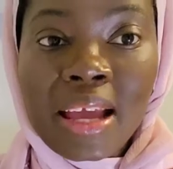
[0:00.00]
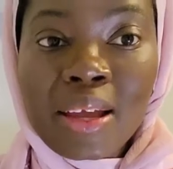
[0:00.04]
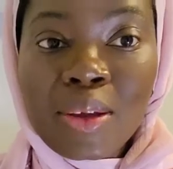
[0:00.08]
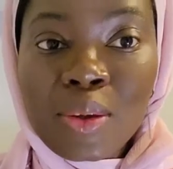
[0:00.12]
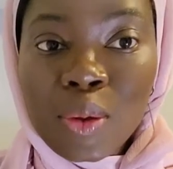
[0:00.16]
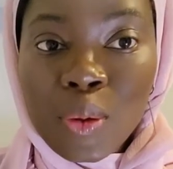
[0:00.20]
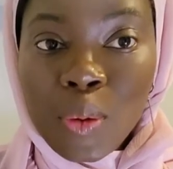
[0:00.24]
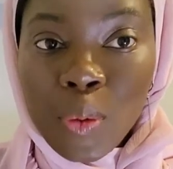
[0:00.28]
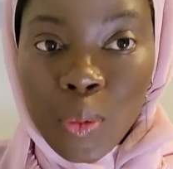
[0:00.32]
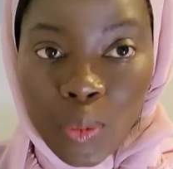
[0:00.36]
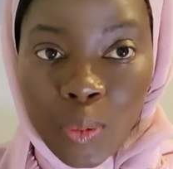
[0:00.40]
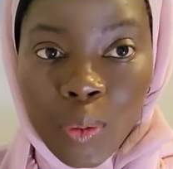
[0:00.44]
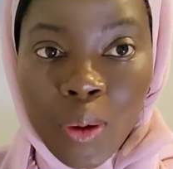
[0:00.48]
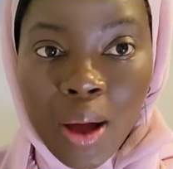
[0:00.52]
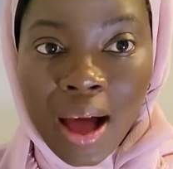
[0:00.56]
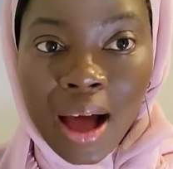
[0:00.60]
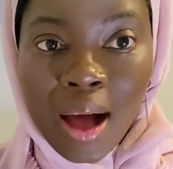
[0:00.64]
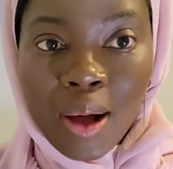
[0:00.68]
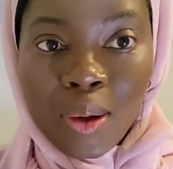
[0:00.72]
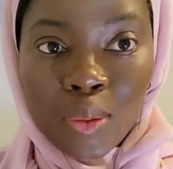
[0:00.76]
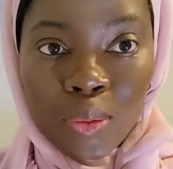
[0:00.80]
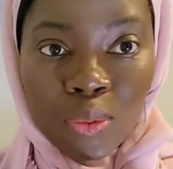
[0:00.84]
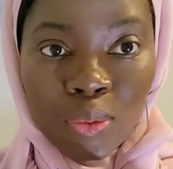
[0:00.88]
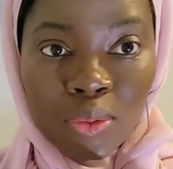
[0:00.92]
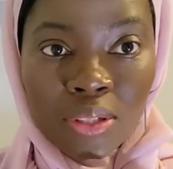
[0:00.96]
when I go
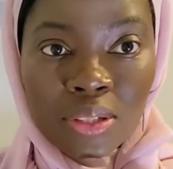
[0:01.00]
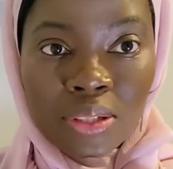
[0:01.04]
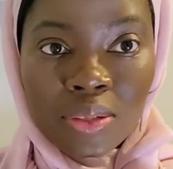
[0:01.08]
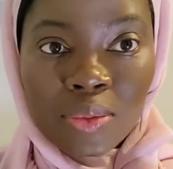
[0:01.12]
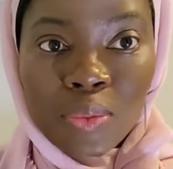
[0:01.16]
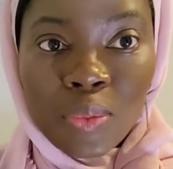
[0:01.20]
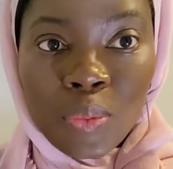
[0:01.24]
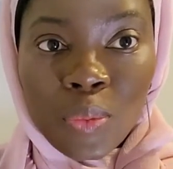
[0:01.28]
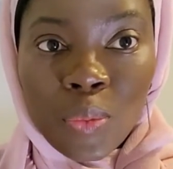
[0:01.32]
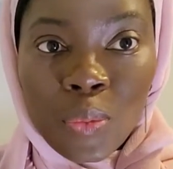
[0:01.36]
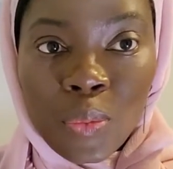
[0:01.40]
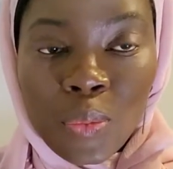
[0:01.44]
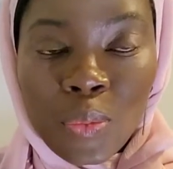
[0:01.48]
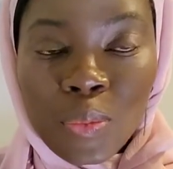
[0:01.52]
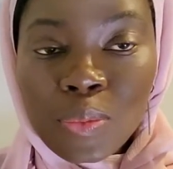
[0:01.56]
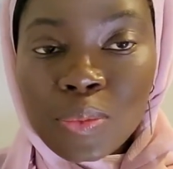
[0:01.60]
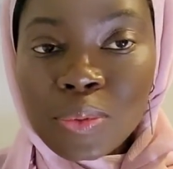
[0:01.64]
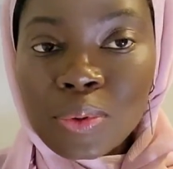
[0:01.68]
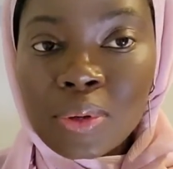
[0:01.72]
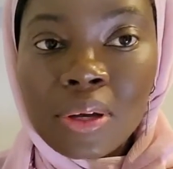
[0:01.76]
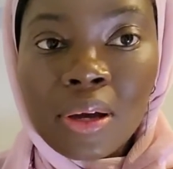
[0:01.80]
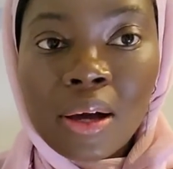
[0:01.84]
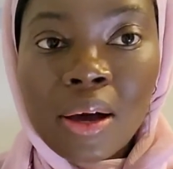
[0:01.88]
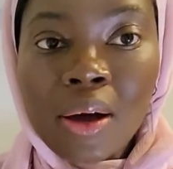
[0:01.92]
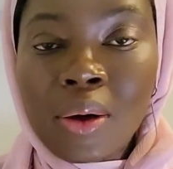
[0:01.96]
out
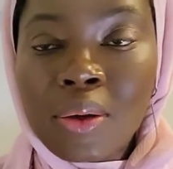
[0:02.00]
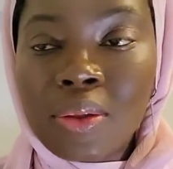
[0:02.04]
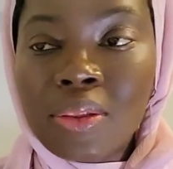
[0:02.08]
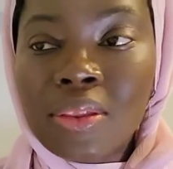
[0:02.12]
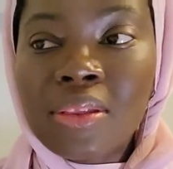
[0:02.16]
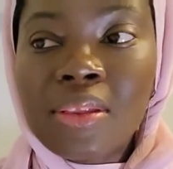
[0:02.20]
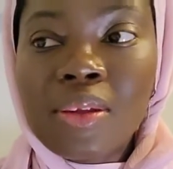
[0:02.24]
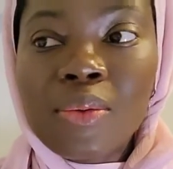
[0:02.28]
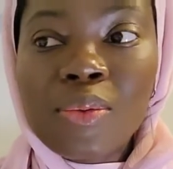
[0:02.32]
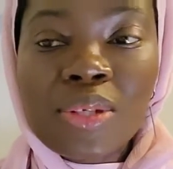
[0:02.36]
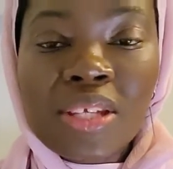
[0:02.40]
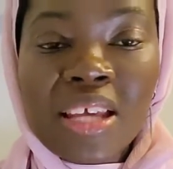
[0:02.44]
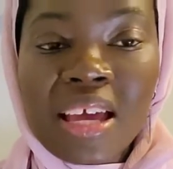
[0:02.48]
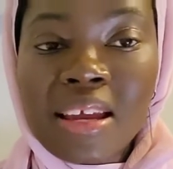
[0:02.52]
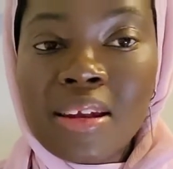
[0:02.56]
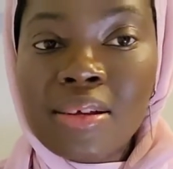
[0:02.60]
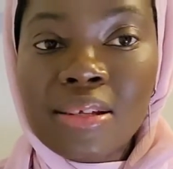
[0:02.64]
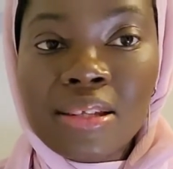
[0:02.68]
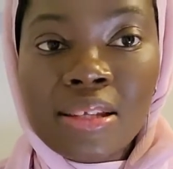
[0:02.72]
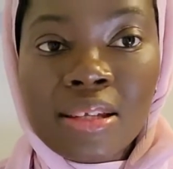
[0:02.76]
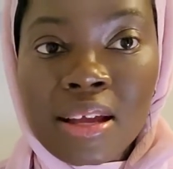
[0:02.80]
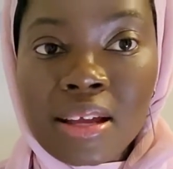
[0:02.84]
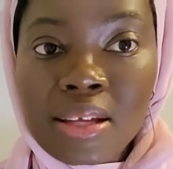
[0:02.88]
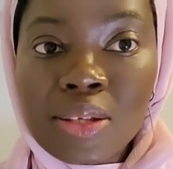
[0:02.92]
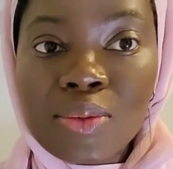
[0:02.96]
on those kind
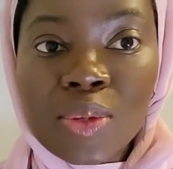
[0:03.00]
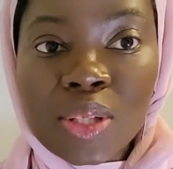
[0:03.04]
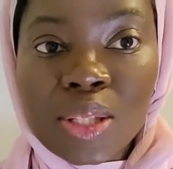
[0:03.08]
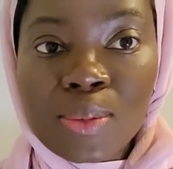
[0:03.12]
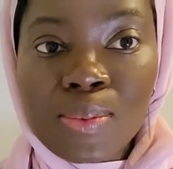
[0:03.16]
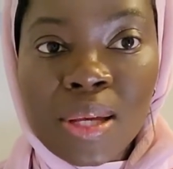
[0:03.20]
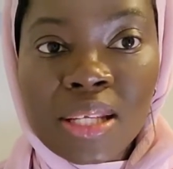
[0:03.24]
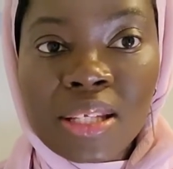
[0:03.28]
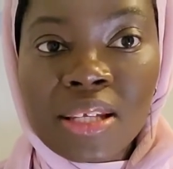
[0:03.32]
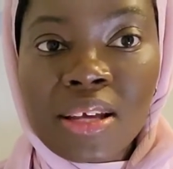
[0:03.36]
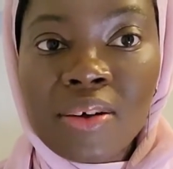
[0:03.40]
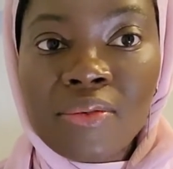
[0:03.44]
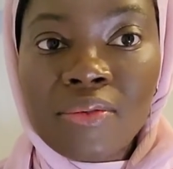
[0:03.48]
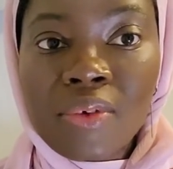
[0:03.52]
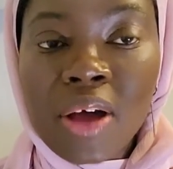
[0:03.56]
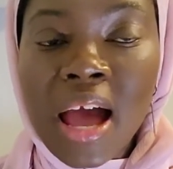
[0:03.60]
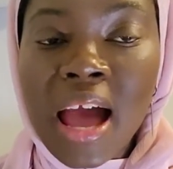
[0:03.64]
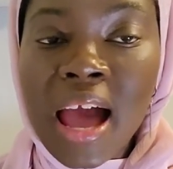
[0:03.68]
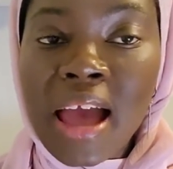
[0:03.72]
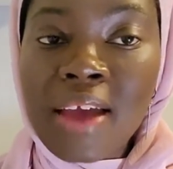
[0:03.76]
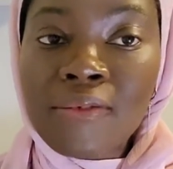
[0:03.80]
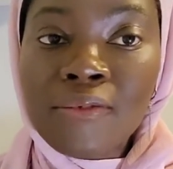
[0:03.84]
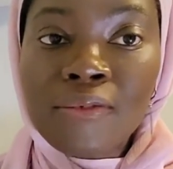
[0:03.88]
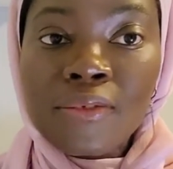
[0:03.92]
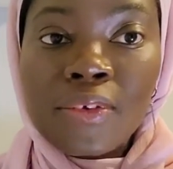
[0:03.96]
of dates with myself,
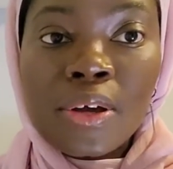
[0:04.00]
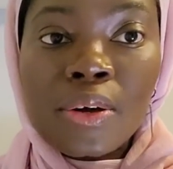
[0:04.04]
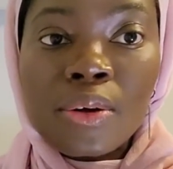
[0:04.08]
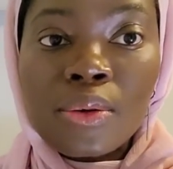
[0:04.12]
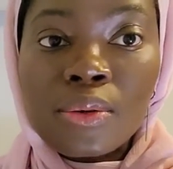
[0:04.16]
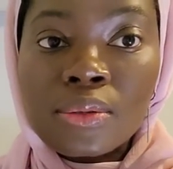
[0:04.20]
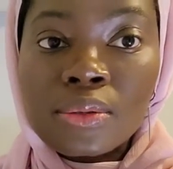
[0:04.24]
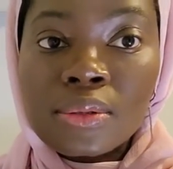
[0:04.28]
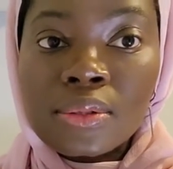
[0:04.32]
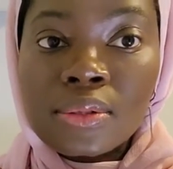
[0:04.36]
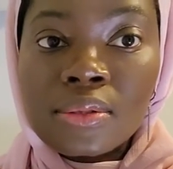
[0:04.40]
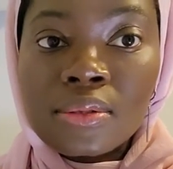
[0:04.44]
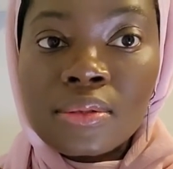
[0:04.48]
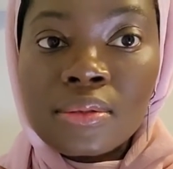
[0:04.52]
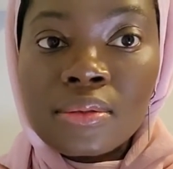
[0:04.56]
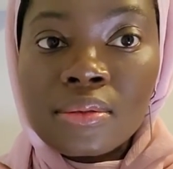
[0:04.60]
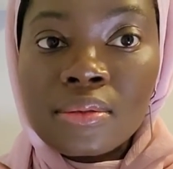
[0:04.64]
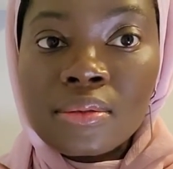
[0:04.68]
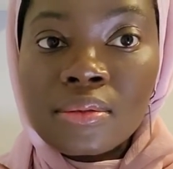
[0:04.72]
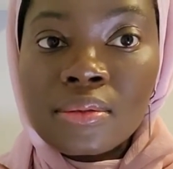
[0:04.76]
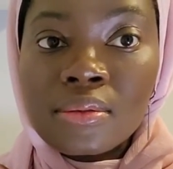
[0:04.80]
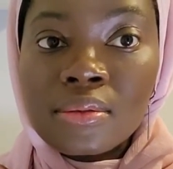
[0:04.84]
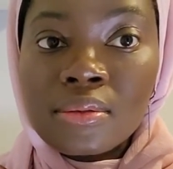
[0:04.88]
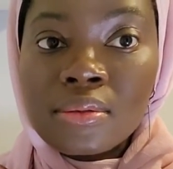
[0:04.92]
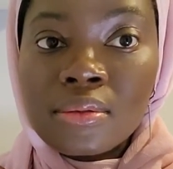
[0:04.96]
I feel
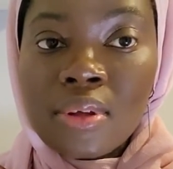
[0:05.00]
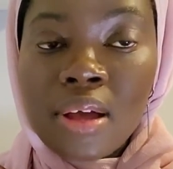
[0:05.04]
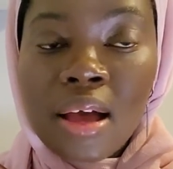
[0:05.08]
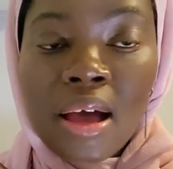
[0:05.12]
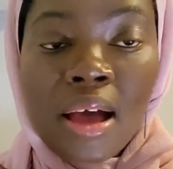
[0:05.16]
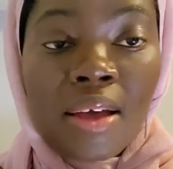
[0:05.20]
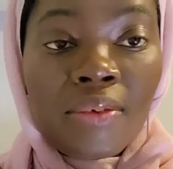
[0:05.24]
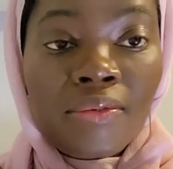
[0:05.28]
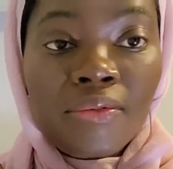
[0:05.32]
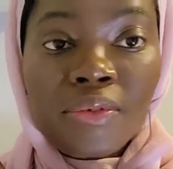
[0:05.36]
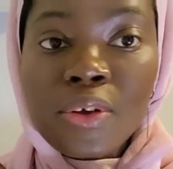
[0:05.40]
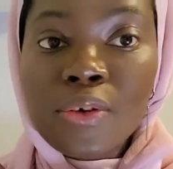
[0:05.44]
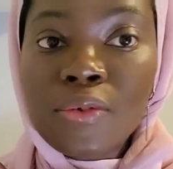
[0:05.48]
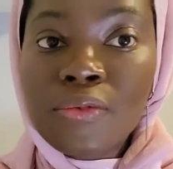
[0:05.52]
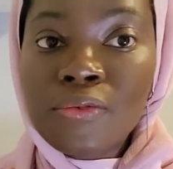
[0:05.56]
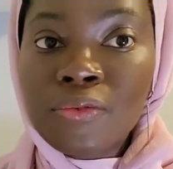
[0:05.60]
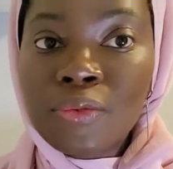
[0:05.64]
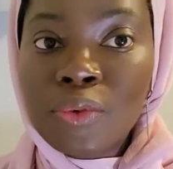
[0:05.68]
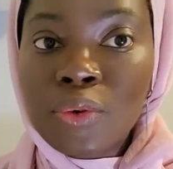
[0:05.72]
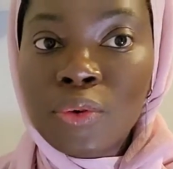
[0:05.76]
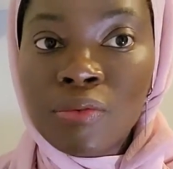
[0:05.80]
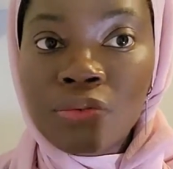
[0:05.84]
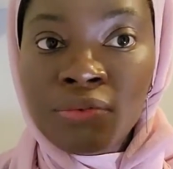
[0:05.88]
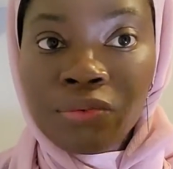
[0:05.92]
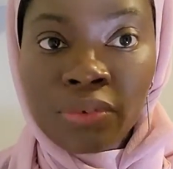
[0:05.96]

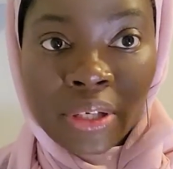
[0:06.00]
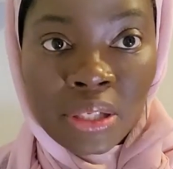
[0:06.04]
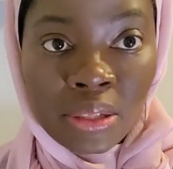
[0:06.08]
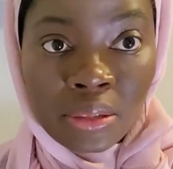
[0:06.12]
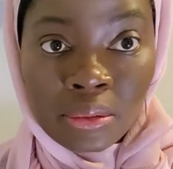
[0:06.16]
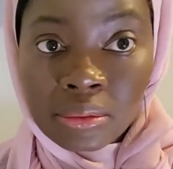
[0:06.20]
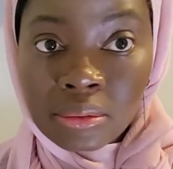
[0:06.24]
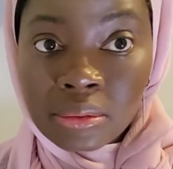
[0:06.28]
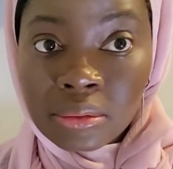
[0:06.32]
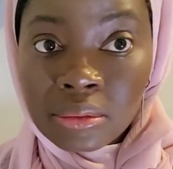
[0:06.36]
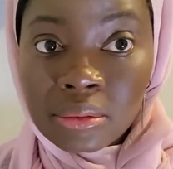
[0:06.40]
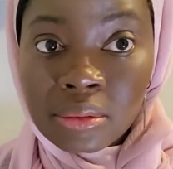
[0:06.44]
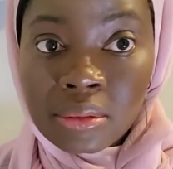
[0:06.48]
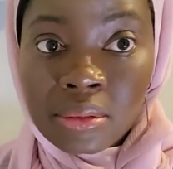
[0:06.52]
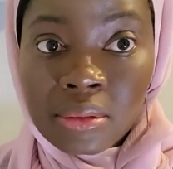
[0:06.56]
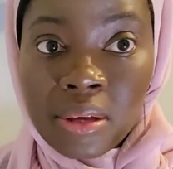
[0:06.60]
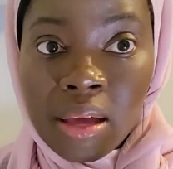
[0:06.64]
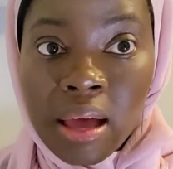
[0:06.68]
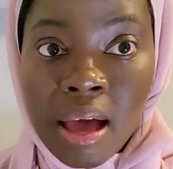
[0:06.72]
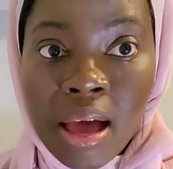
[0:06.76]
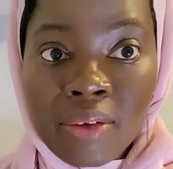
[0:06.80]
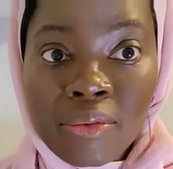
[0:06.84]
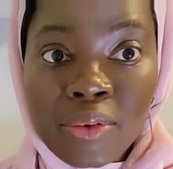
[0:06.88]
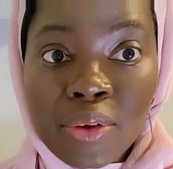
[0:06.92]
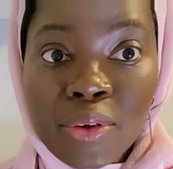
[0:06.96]
fulfilled,
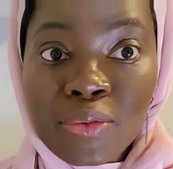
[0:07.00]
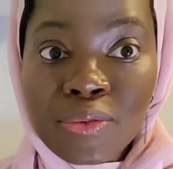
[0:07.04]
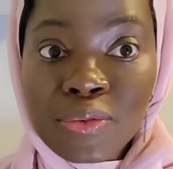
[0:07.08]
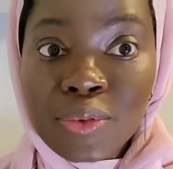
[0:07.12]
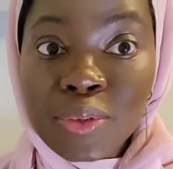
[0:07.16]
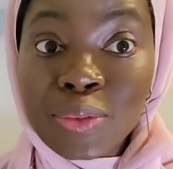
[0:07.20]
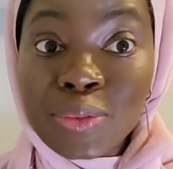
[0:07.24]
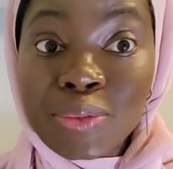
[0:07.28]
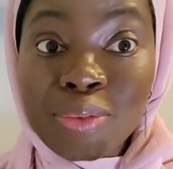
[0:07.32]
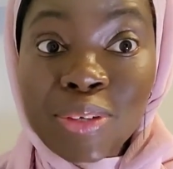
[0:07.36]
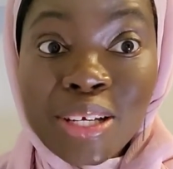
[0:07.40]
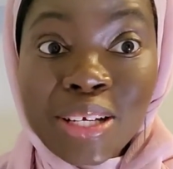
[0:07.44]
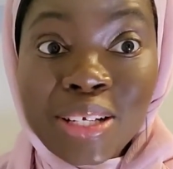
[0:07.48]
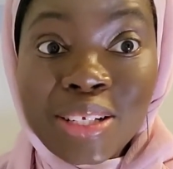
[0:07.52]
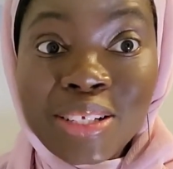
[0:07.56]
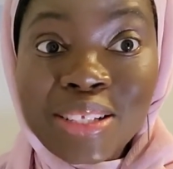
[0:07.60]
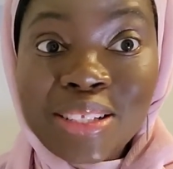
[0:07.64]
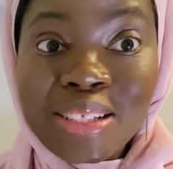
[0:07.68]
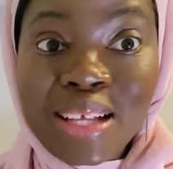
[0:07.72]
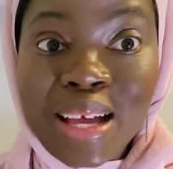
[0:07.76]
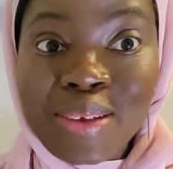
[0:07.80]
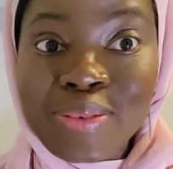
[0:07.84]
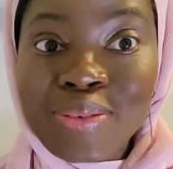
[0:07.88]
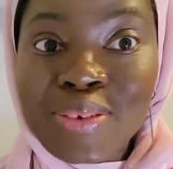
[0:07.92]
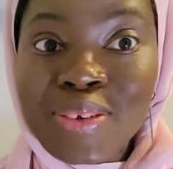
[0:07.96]
I feel
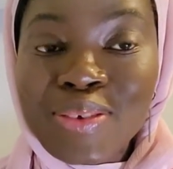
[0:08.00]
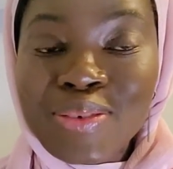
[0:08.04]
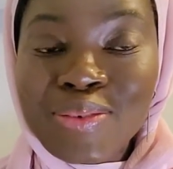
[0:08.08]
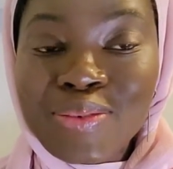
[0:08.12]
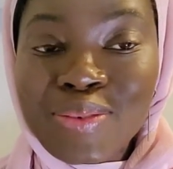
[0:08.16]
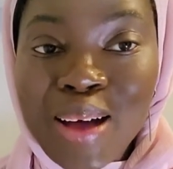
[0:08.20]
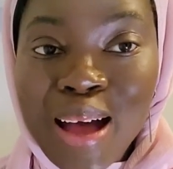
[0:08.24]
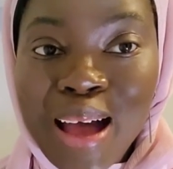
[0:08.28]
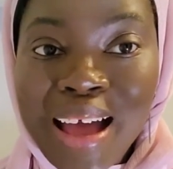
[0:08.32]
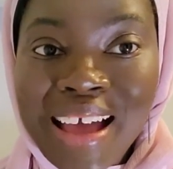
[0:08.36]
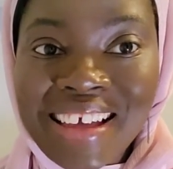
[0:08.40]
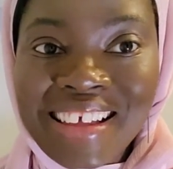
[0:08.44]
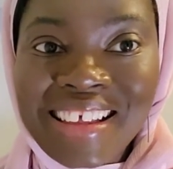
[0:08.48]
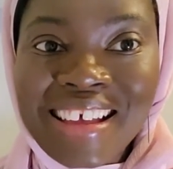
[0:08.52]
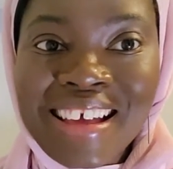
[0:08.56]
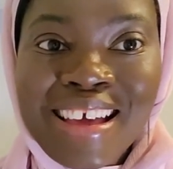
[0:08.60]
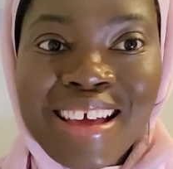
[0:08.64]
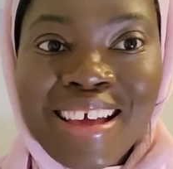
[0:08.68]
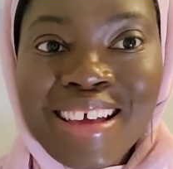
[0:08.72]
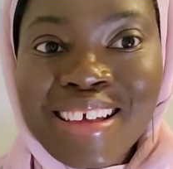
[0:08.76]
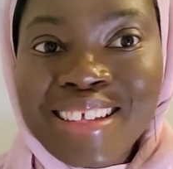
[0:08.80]
fun.